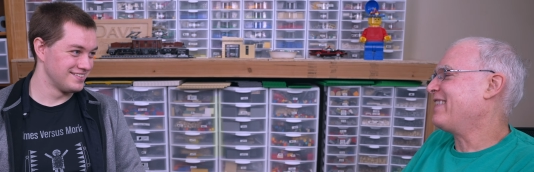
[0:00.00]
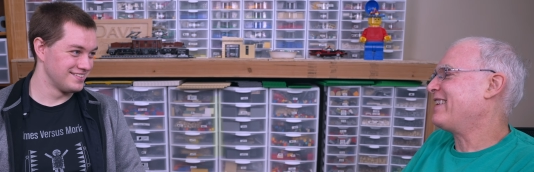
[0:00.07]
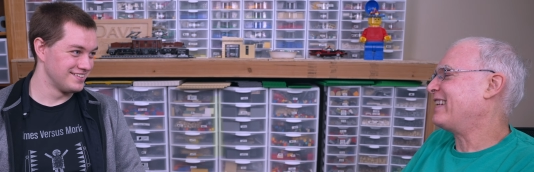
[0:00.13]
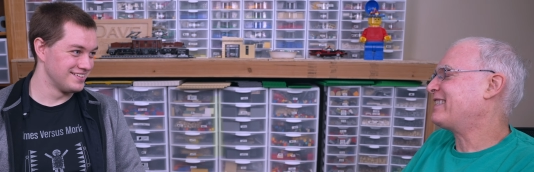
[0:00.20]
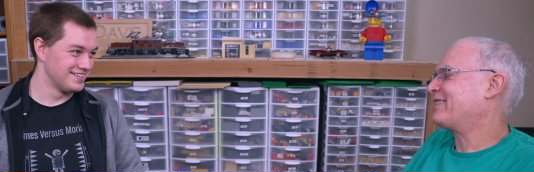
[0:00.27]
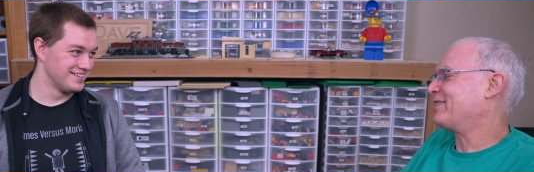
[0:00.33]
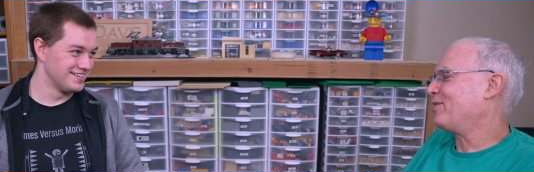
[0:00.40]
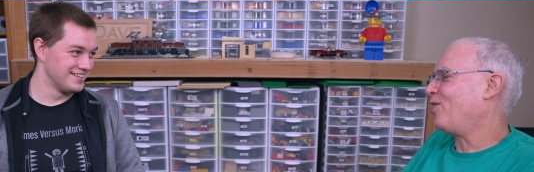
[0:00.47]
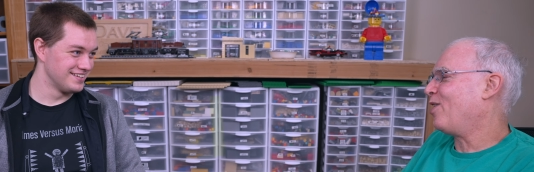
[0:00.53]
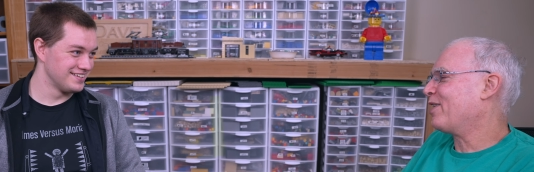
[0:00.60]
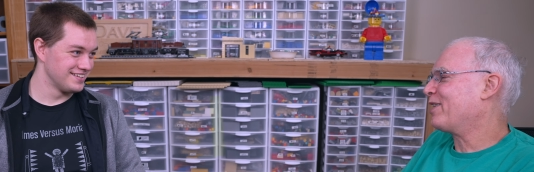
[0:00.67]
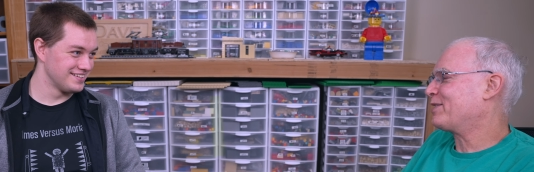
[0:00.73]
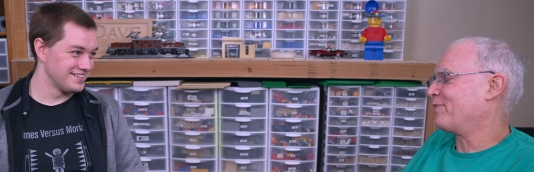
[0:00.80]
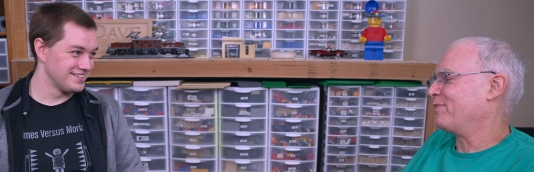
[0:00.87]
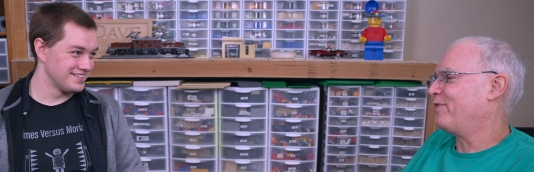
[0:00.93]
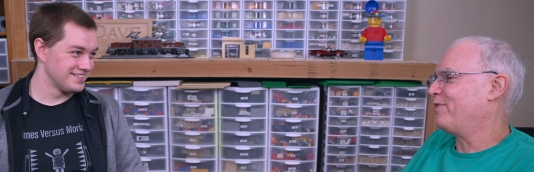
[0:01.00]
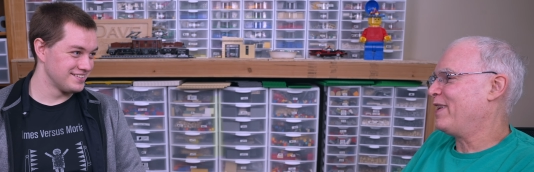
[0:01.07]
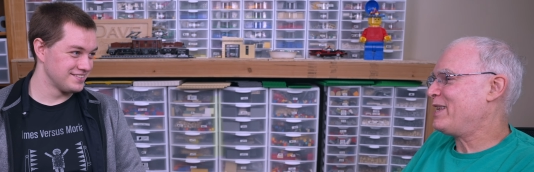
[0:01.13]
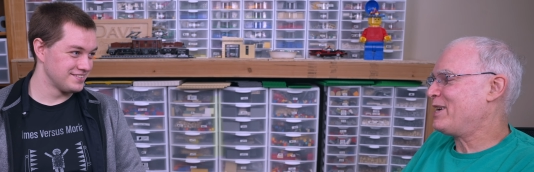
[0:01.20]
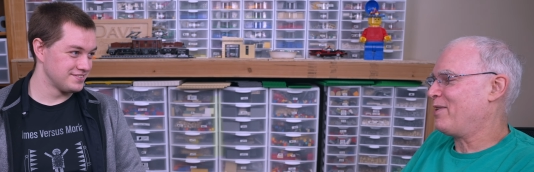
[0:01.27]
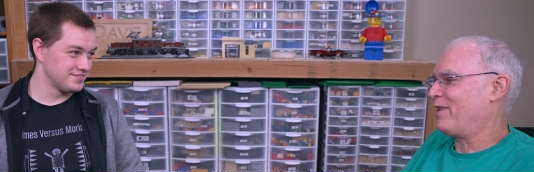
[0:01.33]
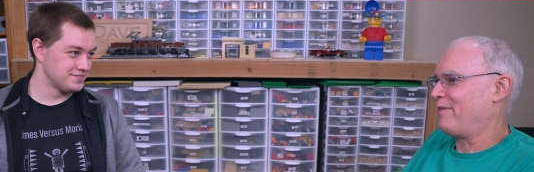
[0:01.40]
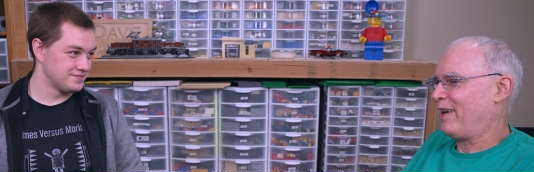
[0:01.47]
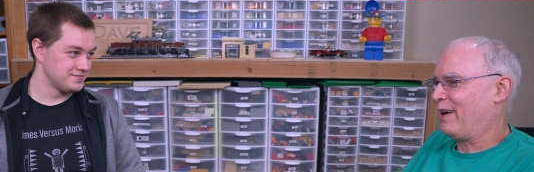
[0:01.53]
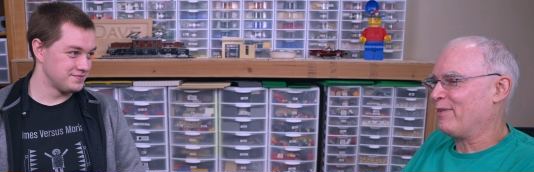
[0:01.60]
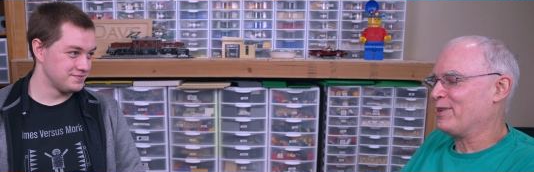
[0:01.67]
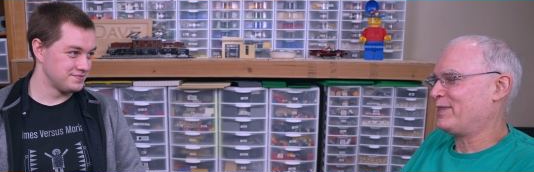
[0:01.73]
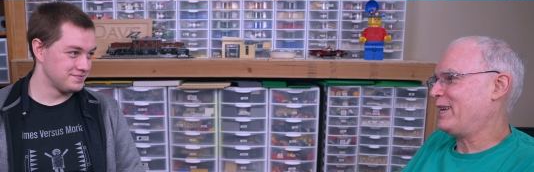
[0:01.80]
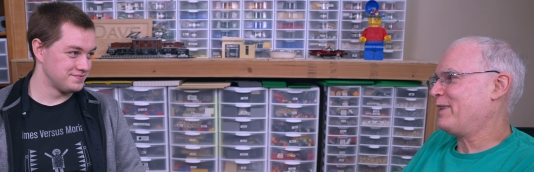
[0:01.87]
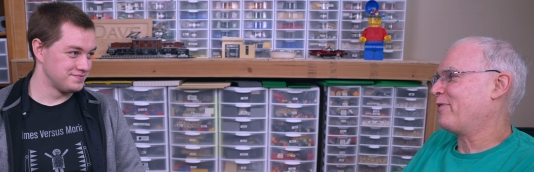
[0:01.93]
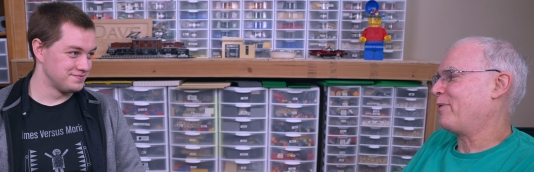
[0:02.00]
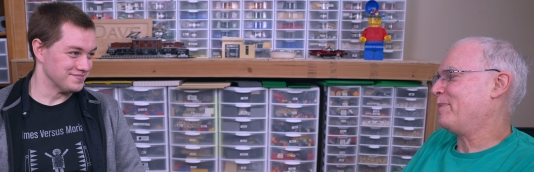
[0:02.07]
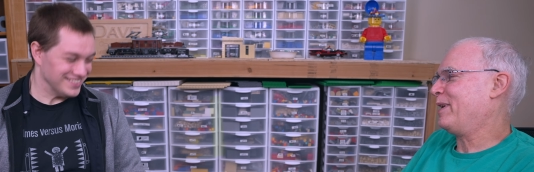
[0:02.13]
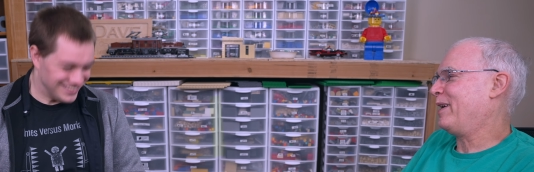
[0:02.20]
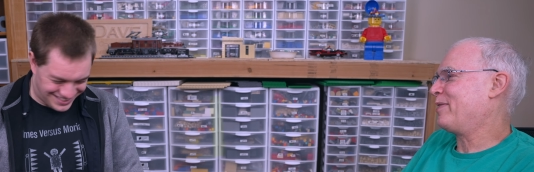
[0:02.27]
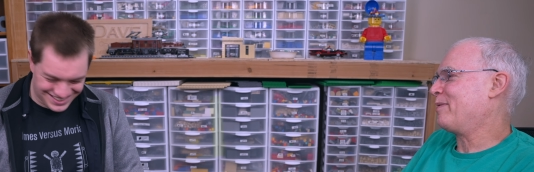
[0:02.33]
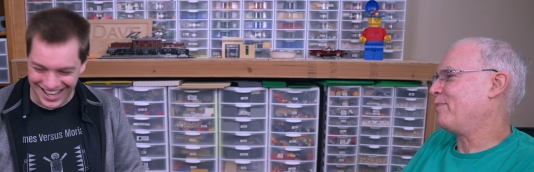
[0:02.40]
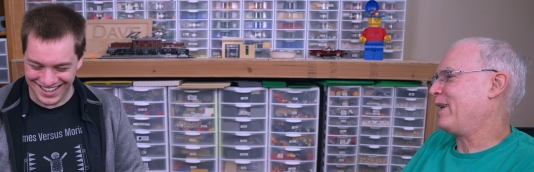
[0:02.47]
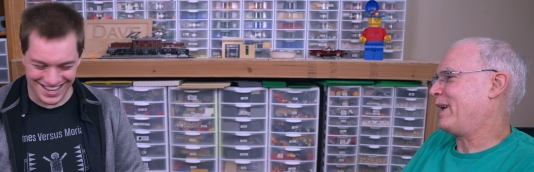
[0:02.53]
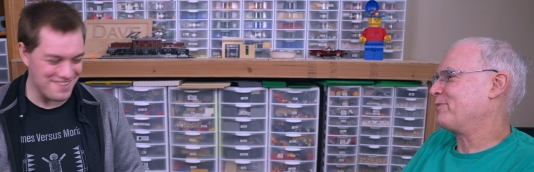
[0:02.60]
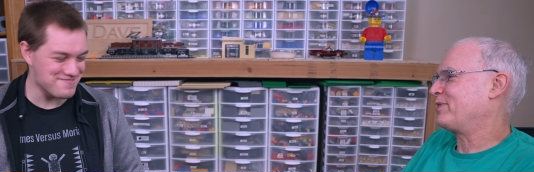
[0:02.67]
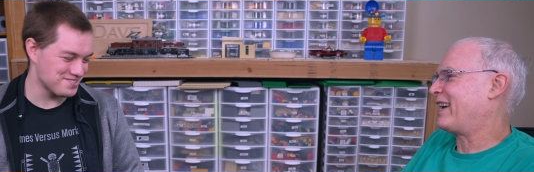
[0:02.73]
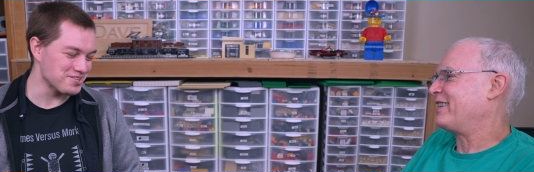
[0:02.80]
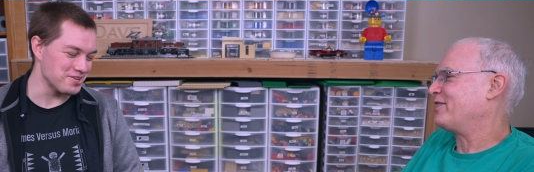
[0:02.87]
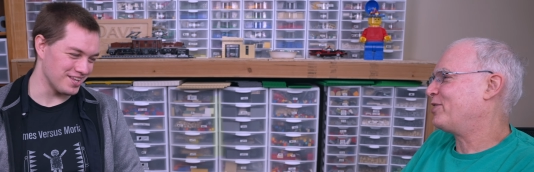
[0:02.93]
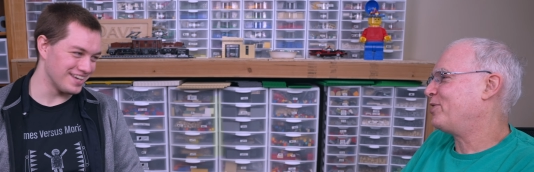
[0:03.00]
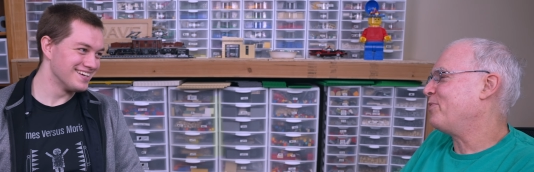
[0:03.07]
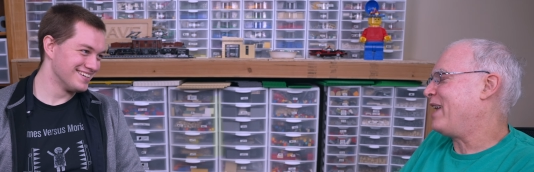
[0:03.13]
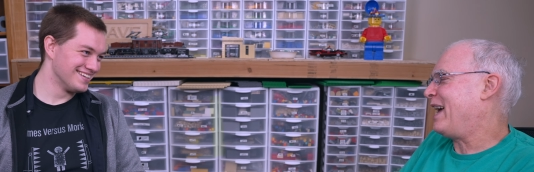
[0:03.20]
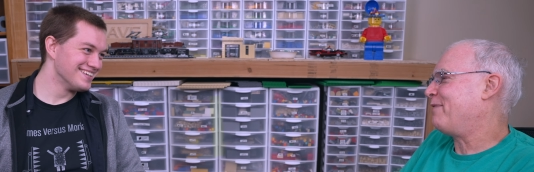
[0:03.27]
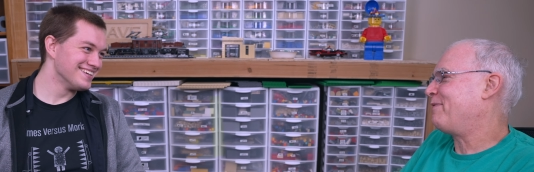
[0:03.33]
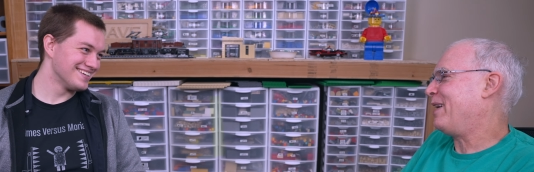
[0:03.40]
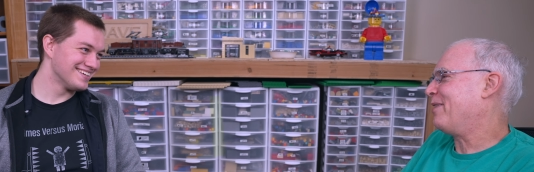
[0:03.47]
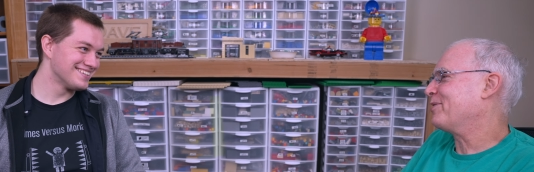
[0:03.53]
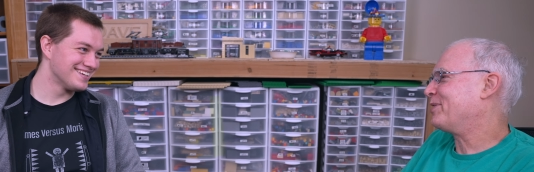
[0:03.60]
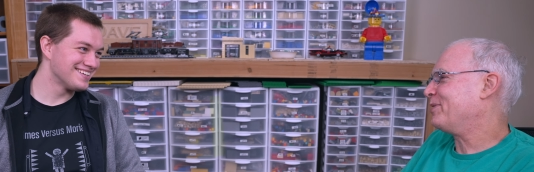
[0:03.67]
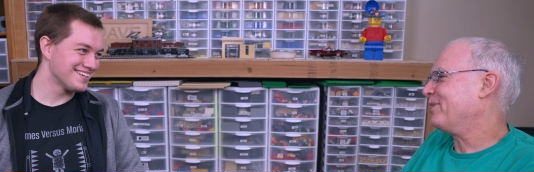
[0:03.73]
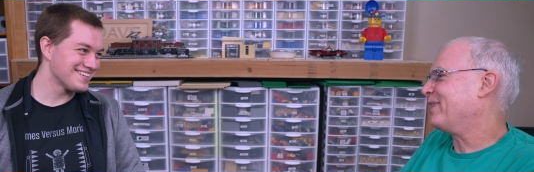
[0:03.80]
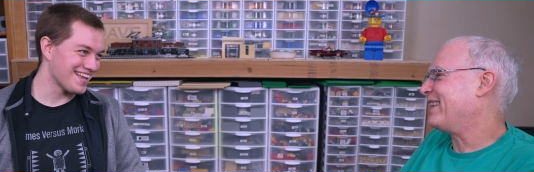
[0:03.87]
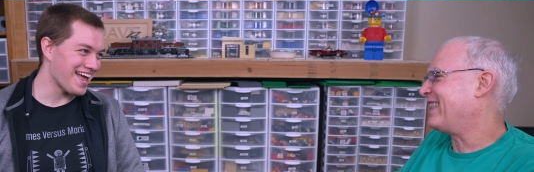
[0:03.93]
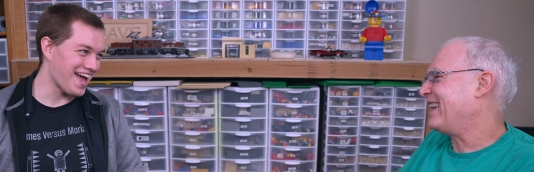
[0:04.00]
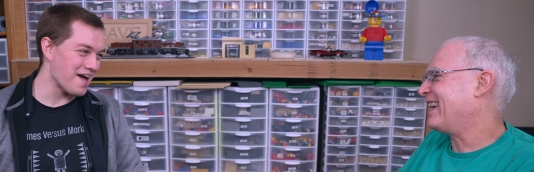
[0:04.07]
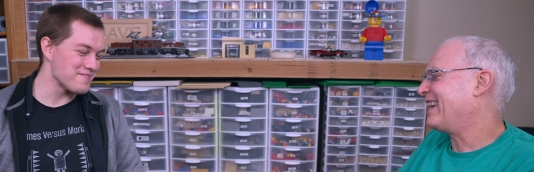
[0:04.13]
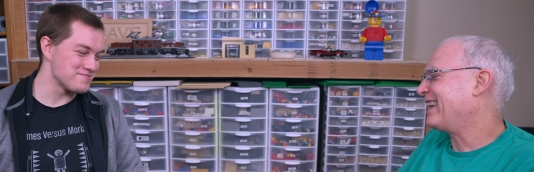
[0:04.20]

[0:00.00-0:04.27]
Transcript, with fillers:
Speaker 1: I think that's the longest video I've ever seen from Beyond the yeah, It Absolutely. Like a two and a half hour tour, I think.